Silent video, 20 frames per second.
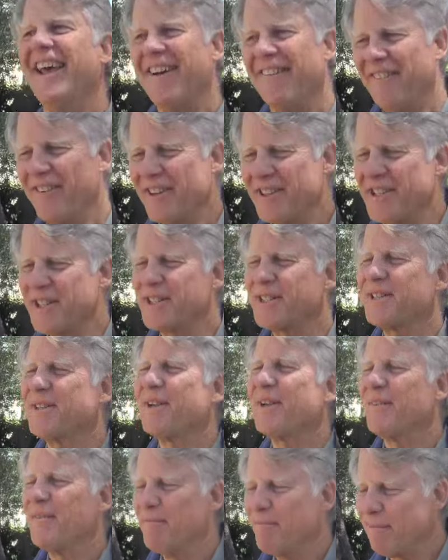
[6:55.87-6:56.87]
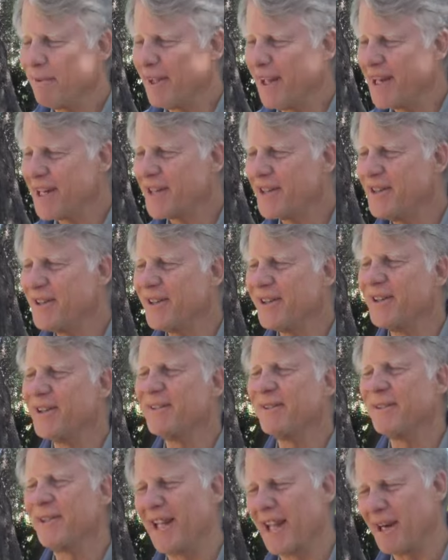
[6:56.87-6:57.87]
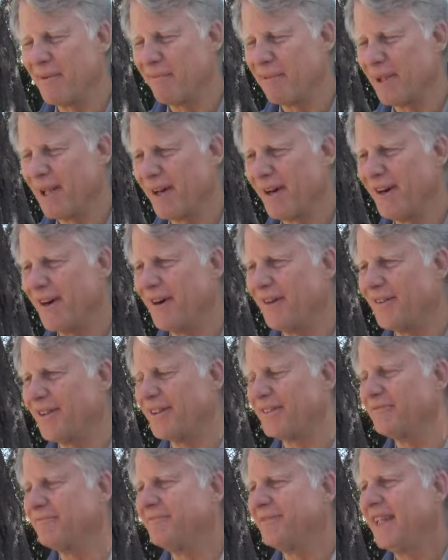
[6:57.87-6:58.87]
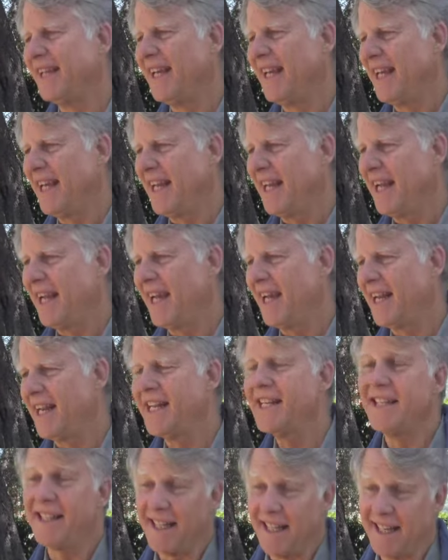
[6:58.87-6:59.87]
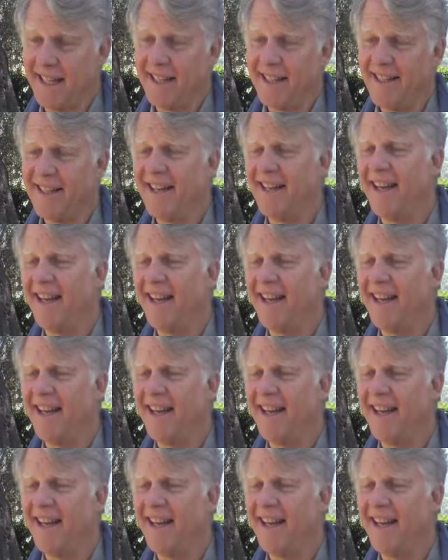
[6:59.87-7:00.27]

We'll just play it cool, let it blow over. And it did.